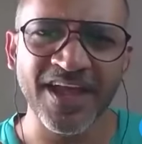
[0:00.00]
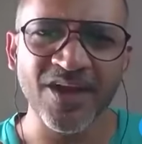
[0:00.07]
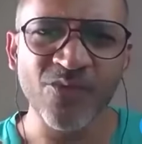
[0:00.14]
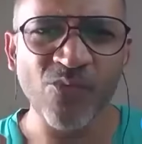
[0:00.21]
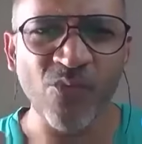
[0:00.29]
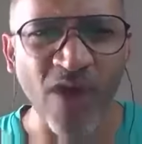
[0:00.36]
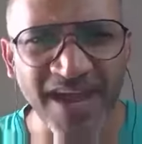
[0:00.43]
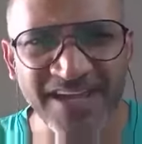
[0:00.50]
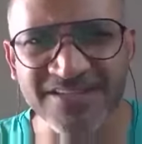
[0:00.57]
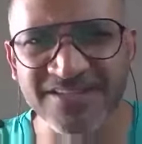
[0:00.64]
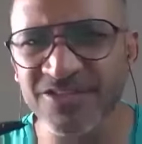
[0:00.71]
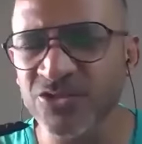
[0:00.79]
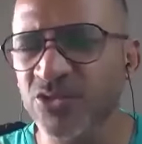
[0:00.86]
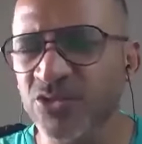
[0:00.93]
Why is
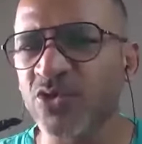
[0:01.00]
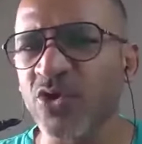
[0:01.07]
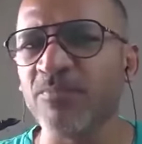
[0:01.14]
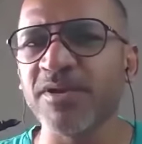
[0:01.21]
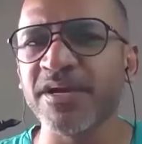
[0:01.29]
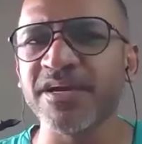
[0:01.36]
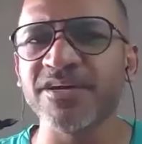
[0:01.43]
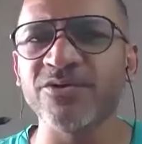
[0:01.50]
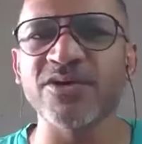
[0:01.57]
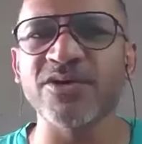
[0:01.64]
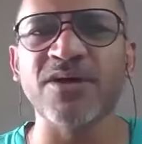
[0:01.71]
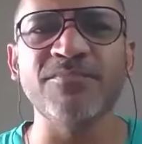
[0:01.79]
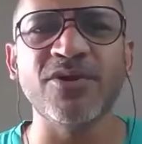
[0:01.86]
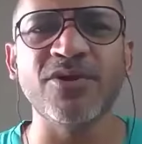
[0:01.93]
it so complicated to
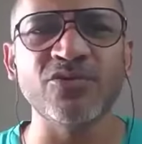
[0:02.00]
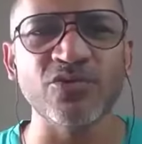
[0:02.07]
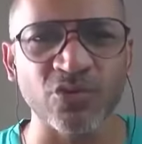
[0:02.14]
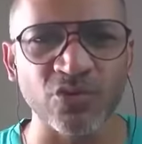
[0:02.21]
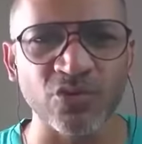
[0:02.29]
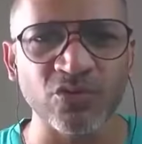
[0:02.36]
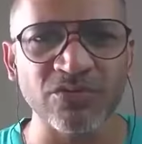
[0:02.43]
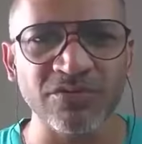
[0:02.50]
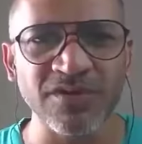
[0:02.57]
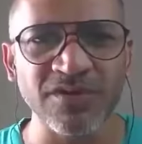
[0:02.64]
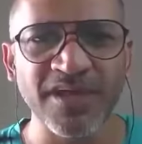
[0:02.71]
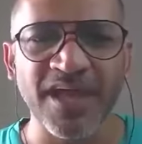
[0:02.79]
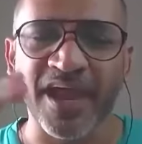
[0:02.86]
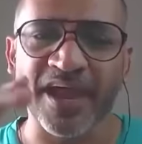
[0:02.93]
come down to 2?
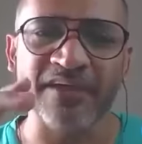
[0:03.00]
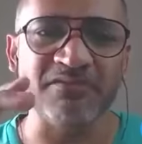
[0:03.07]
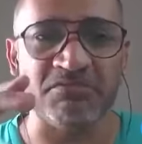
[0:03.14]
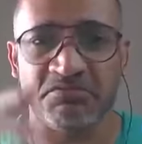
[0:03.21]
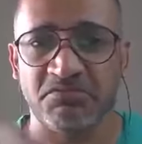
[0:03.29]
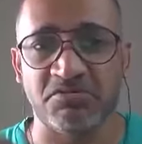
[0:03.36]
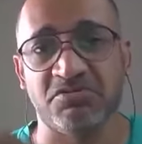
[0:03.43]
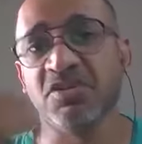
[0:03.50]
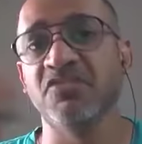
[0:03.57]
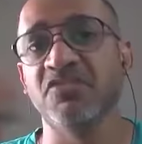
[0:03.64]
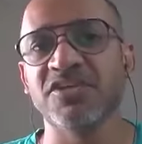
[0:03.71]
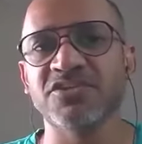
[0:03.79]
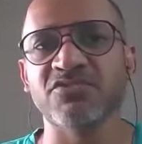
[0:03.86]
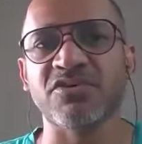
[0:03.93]
And
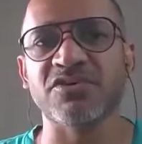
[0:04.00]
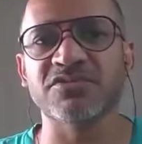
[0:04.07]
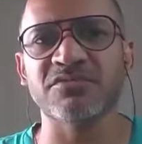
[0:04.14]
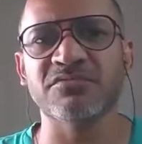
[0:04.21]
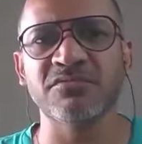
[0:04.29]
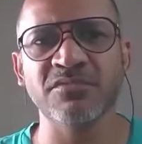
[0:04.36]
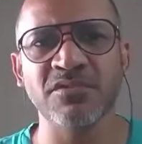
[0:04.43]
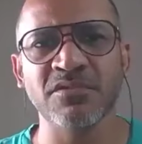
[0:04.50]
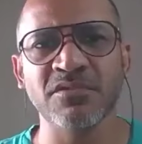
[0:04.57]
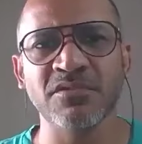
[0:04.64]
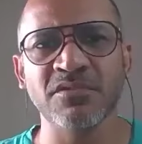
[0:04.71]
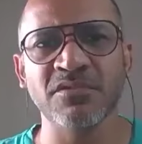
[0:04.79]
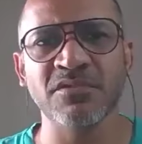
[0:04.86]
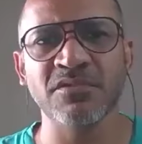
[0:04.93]
reverse question,
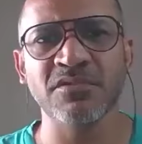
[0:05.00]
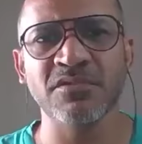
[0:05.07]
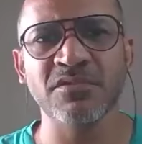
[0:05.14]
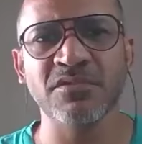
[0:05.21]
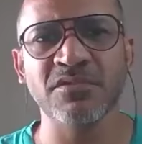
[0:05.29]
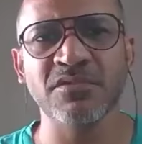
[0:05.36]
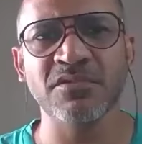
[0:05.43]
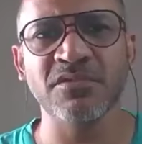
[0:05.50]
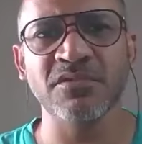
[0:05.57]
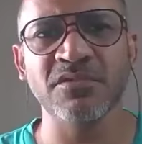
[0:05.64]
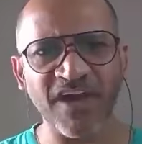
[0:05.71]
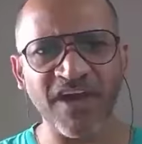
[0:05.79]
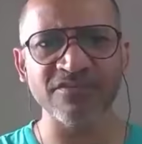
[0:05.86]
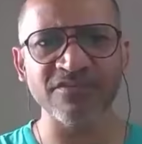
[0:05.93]
I want to track
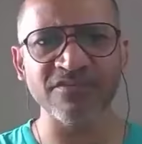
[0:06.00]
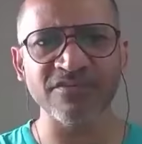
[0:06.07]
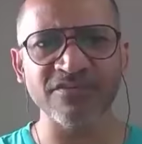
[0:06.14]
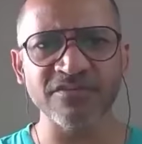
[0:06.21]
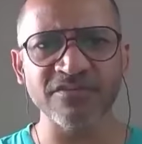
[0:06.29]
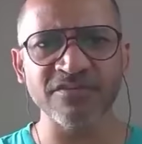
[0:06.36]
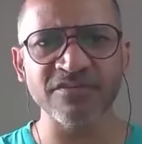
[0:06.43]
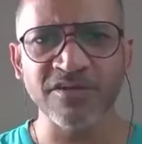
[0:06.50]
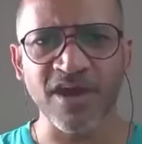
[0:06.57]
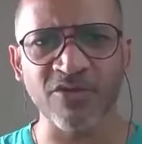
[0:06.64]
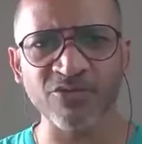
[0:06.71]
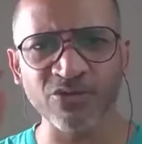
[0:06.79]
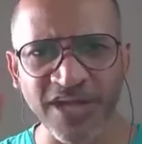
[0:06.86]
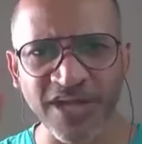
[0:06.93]
5. I
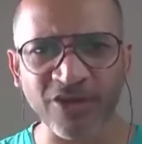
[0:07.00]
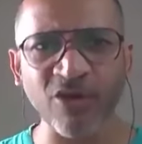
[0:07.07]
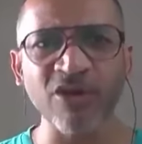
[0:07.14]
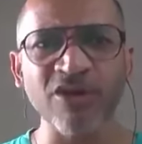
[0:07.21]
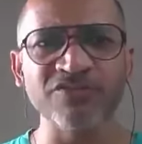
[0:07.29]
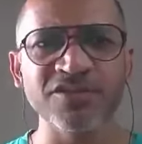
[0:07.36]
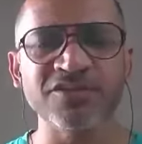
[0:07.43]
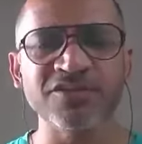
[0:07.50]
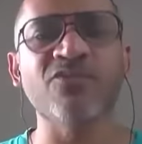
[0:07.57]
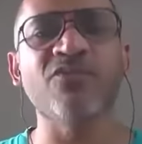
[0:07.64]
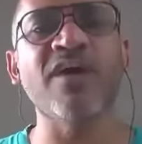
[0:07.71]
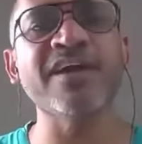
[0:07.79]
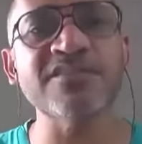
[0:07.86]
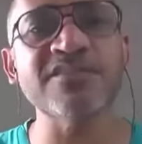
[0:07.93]
want to track all of this.
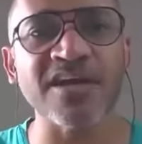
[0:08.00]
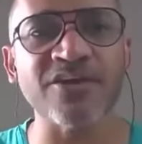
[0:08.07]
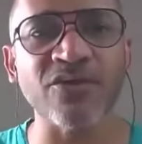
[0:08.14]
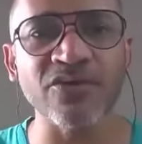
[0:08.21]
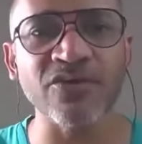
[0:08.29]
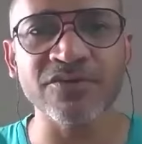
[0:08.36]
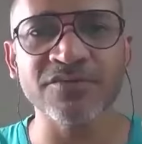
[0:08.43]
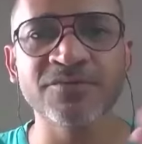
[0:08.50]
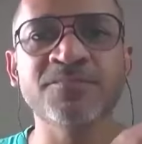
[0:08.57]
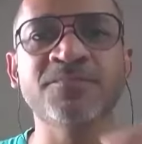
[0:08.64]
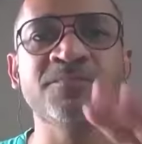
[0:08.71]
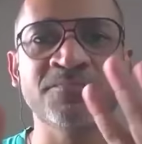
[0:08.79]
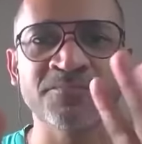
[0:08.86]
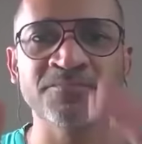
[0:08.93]
Why is that wrong?
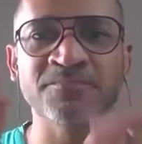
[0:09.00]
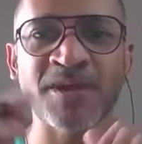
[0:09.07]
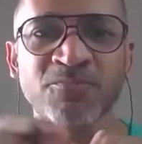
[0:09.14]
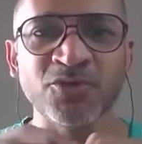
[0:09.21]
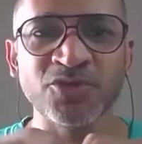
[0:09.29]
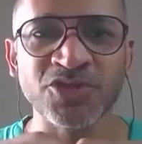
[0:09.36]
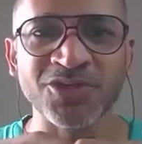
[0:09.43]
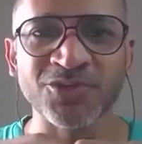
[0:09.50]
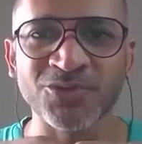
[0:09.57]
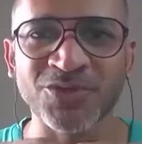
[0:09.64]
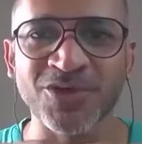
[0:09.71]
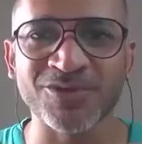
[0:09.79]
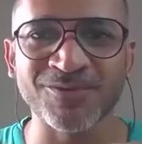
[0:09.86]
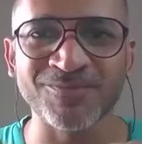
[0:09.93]
I'm pushing you,
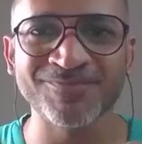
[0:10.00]
Gautam.